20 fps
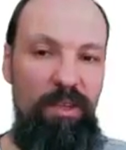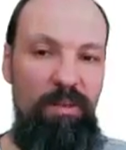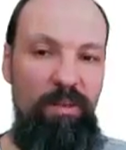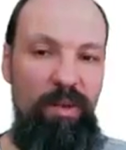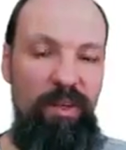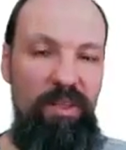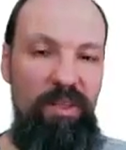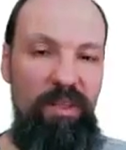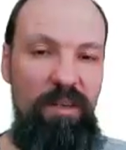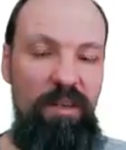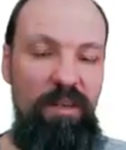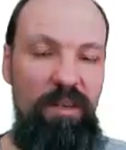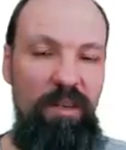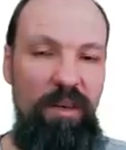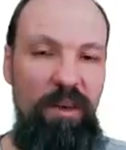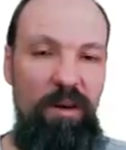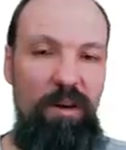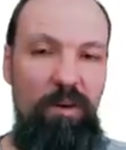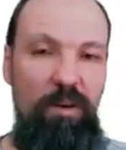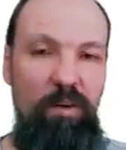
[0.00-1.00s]
And basically,
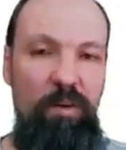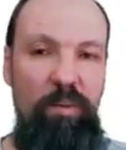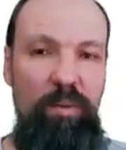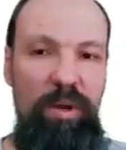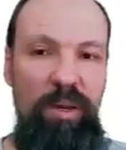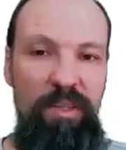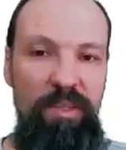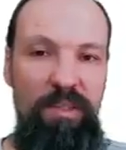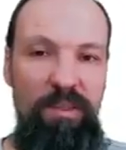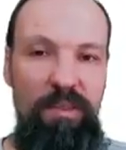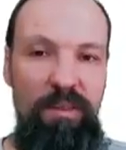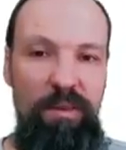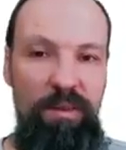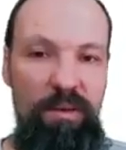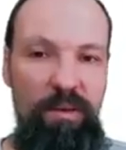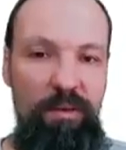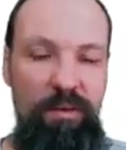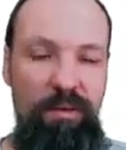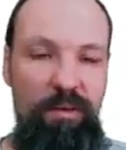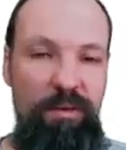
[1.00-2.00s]
they are all based
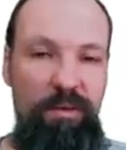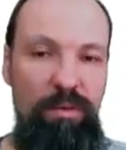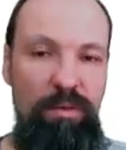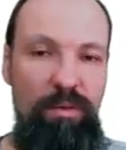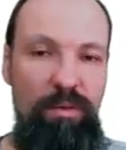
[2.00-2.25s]
on